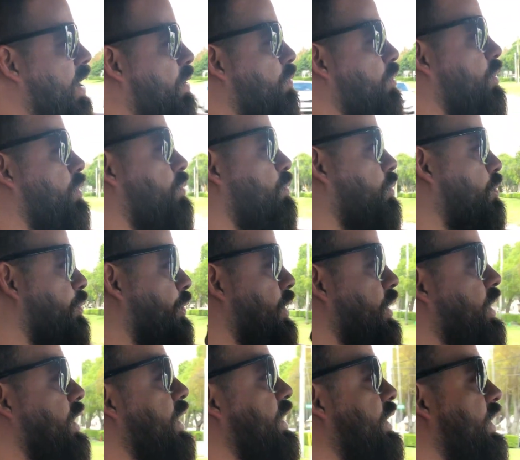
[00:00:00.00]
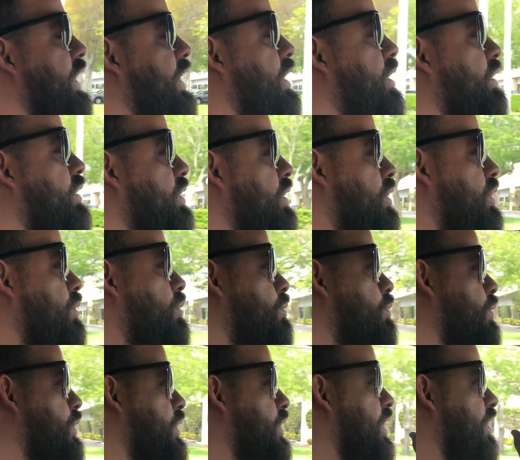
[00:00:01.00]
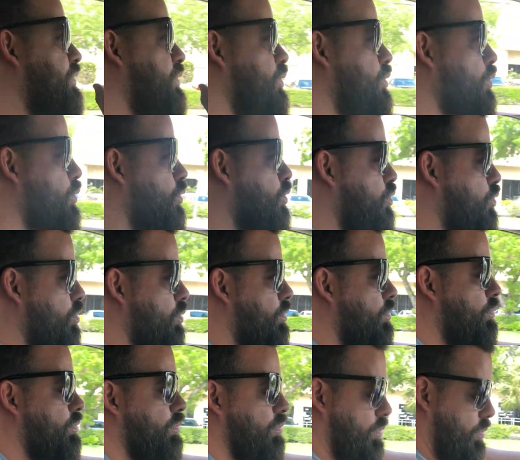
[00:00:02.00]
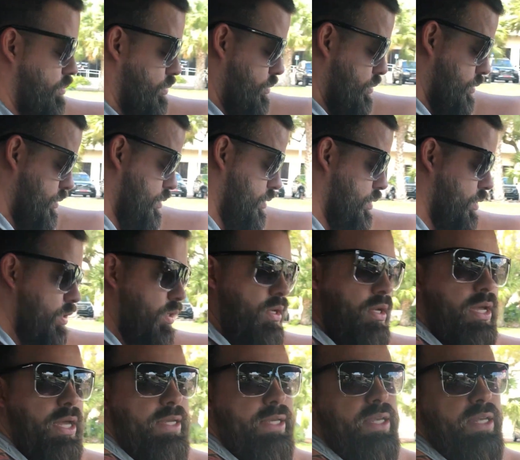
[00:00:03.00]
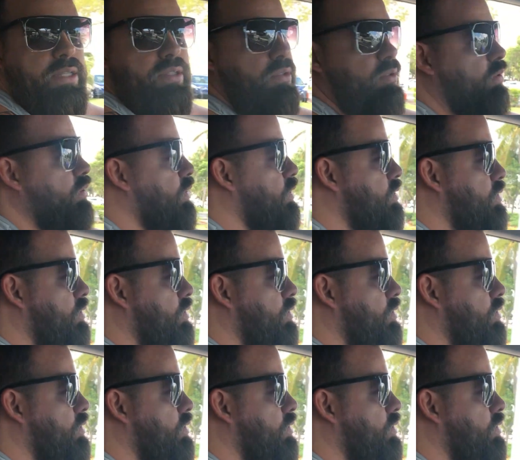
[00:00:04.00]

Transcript: that, we're we're gonna get there. We're gonna have to do. Turn right onto Claymore Road. I can't do